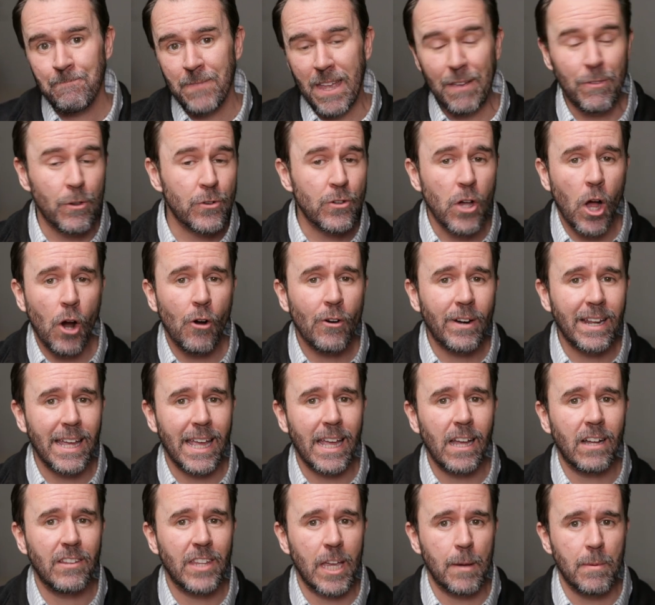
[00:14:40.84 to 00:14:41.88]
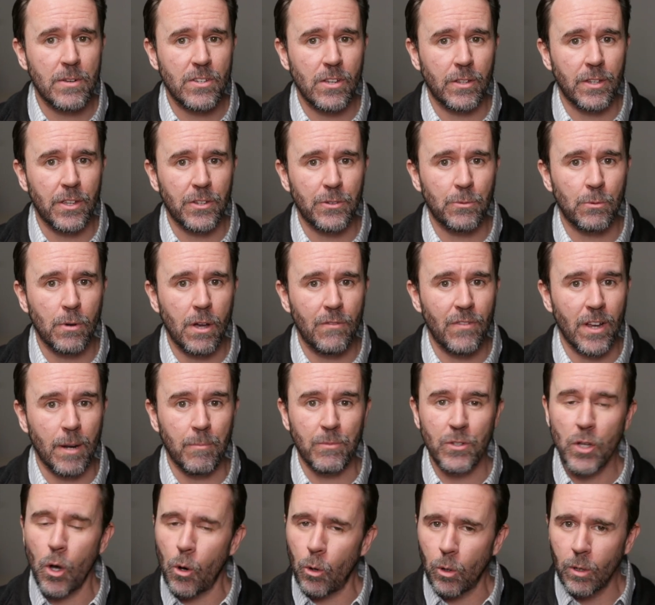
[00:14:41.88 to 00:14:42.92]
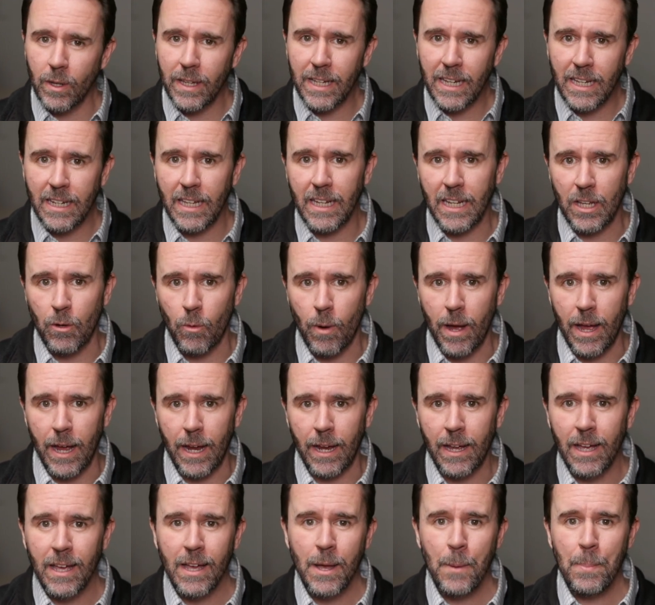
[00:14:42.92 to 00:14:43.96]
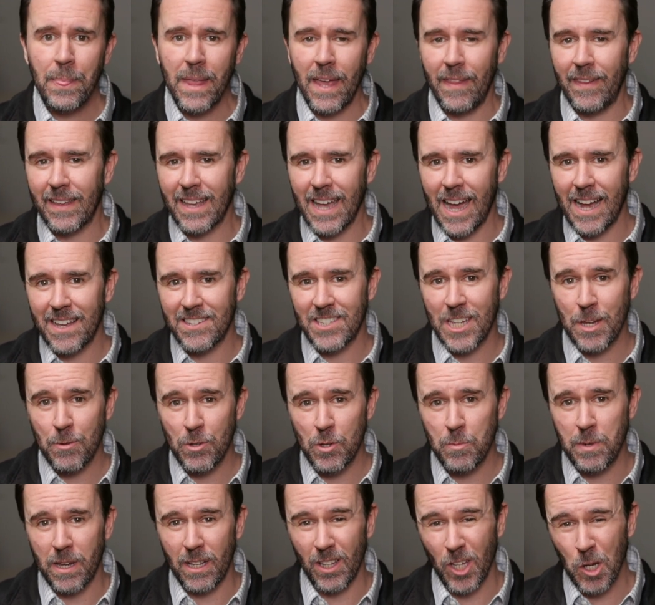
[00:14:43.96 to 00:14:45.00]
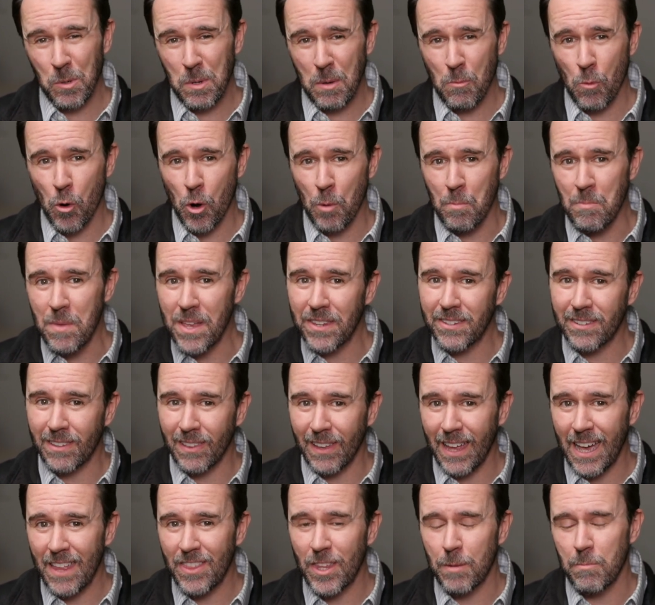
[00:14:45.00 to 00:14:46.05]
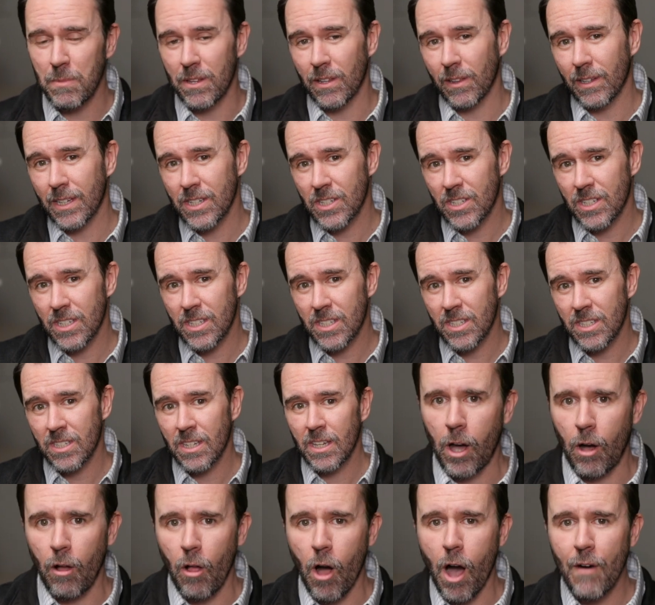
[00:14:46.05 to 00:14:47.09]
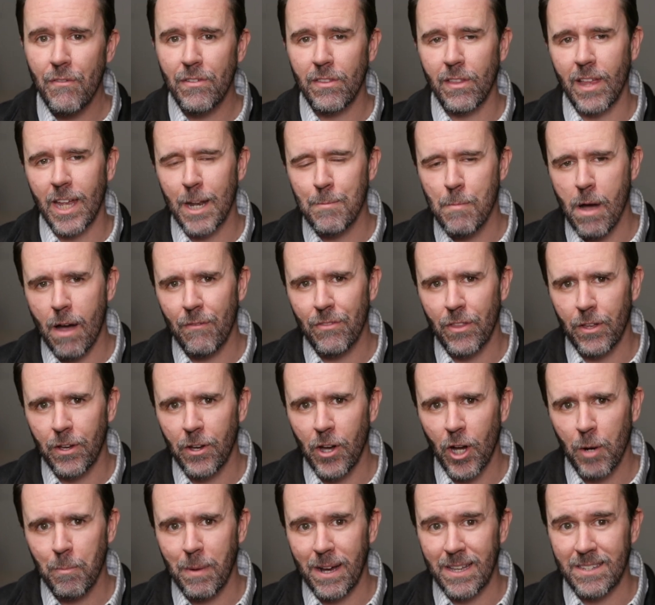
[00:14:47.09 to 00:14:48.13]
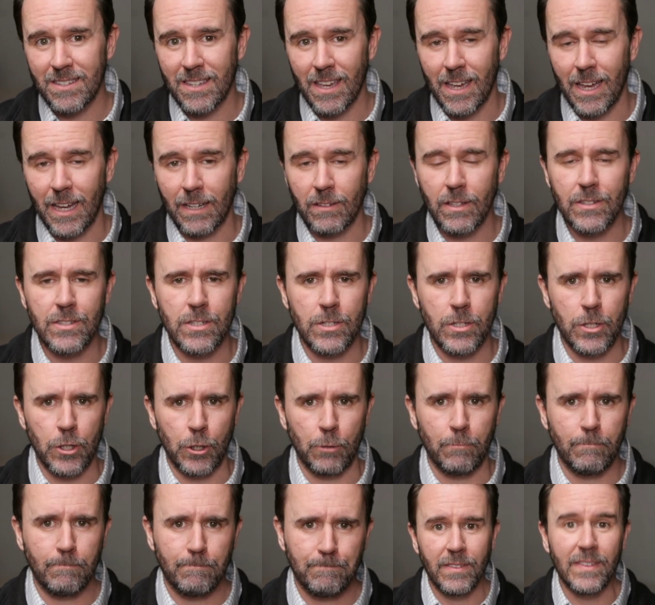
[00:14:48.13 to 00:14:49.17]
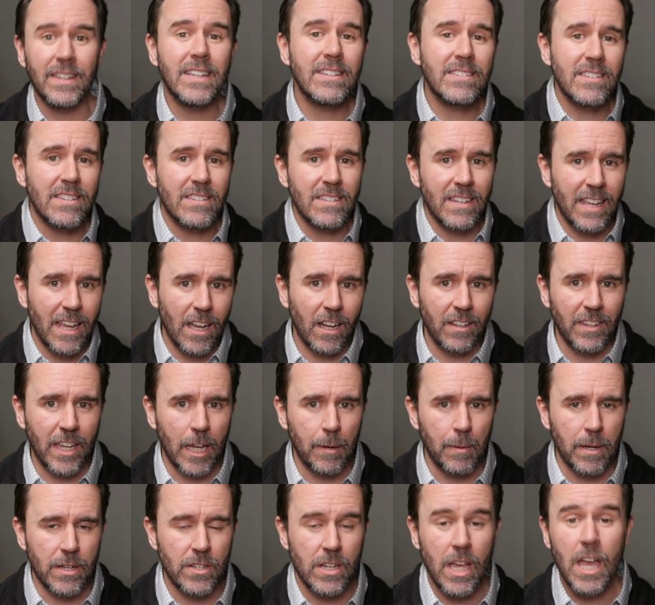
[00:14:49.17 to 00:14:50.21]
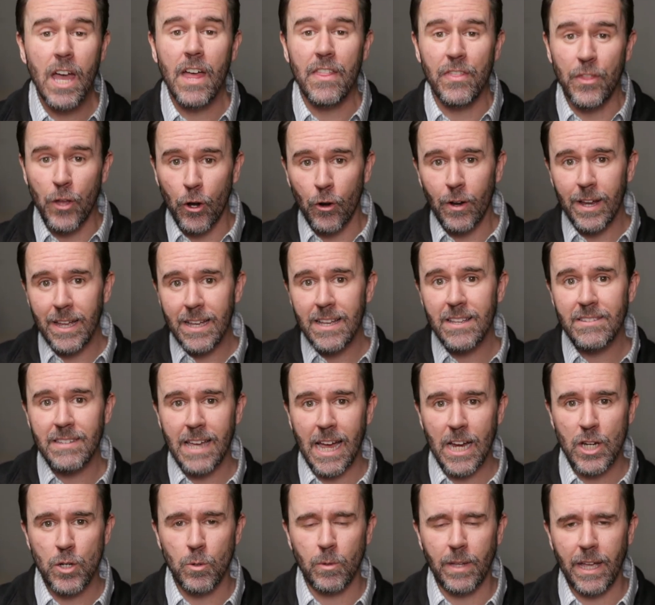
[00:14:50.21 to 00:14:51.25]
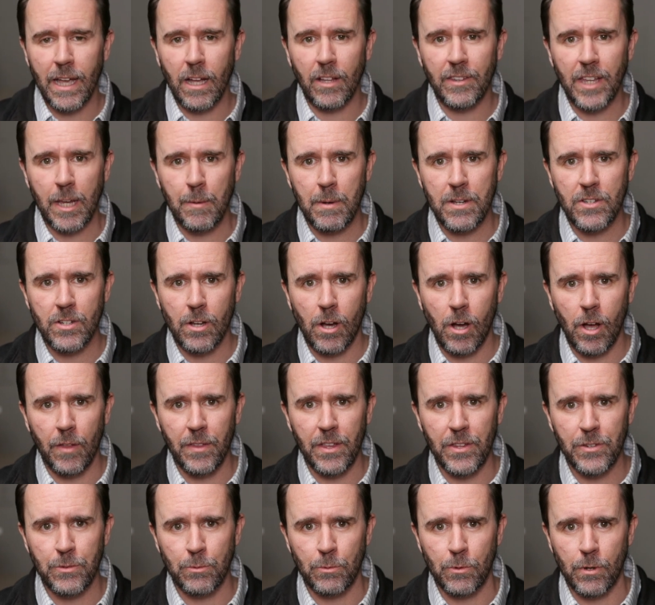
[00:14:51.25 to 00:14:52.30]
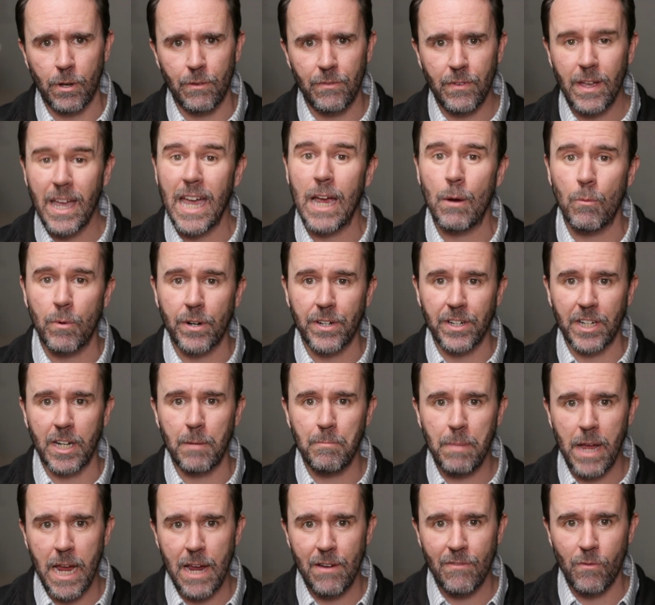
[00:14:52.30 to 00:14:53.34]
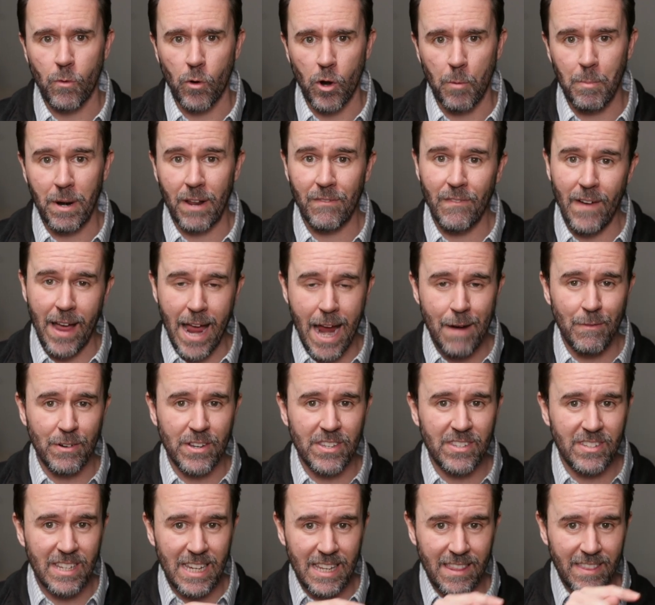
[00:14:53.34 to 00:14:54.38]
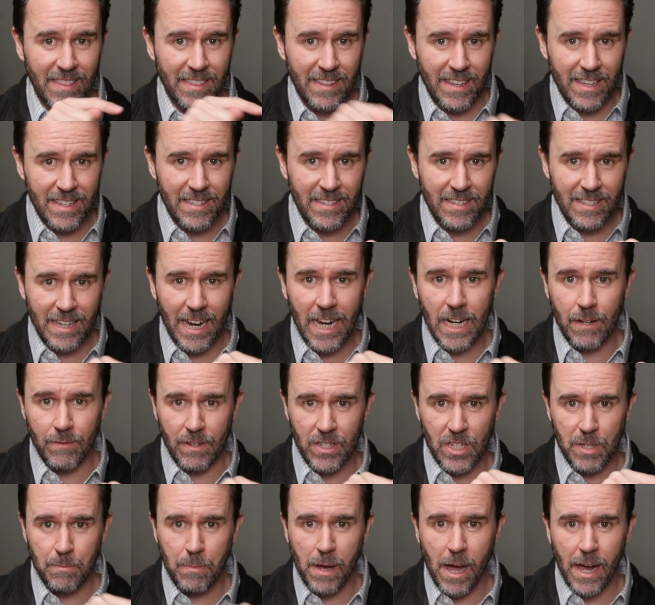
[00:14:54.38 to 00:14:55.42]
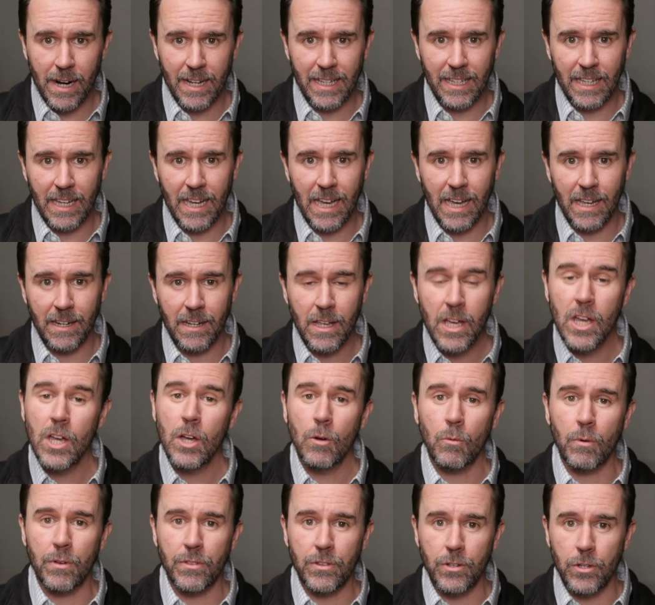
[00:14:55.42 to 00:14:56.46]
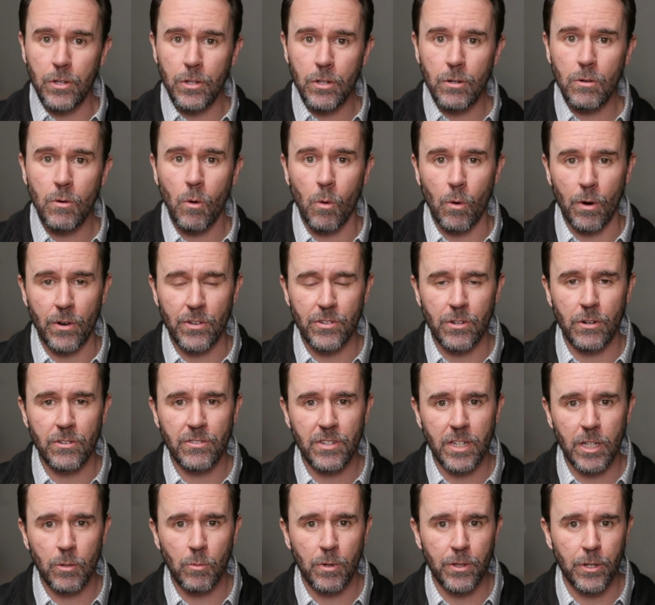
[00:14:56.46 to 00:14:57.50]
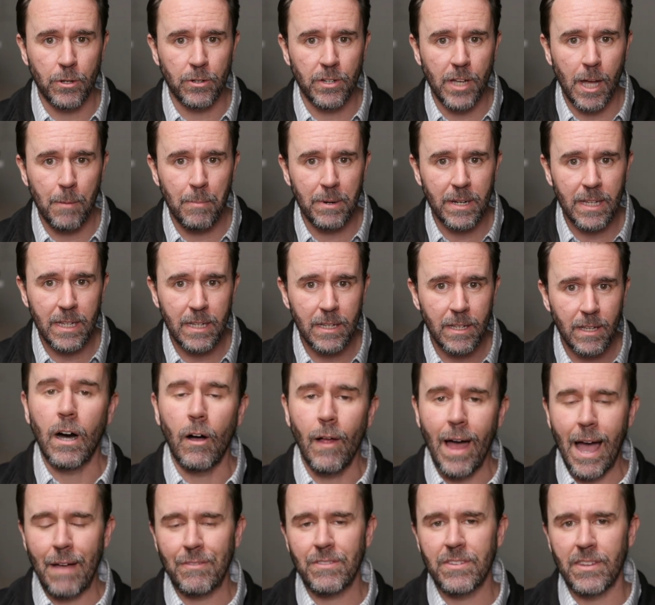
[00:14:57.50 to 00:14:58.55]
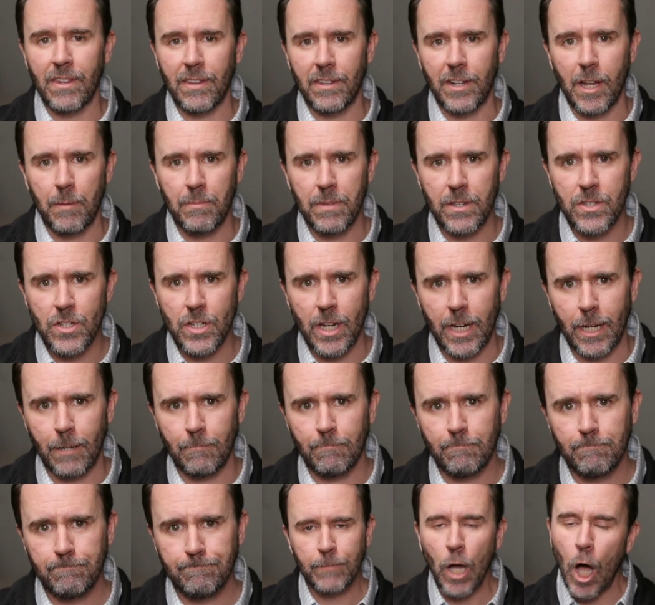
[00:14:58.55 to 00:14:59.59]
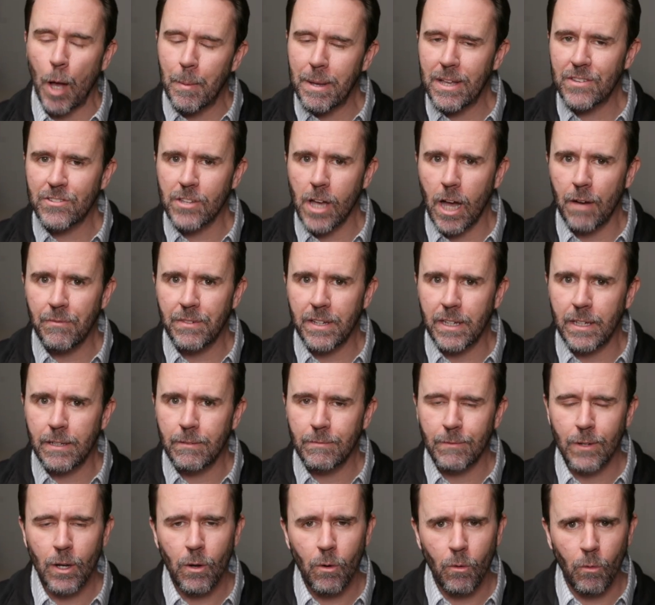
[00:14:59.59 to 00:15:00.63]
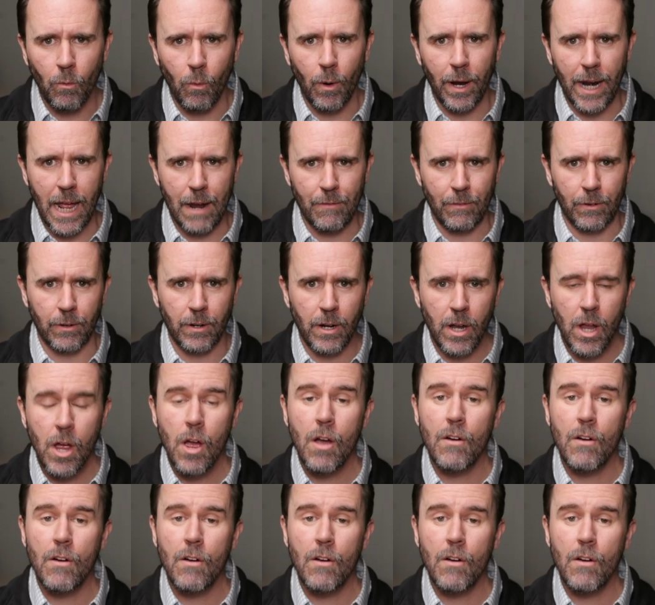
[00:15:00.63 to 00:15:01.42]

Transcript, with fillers: If there's already hail damage on this roof and I'm totaling it anyway, and the guy seems to be a little bit more misled than malicious, I'll often let him off the hook by saying, listen, dude, this isn't hail damage. There is actual hail damage on this roof and we're gonna pay for it. But if I ever see this kind of a spot again with you or associated with your company, I'll have to send it up the chain. Call me a softie, whatever.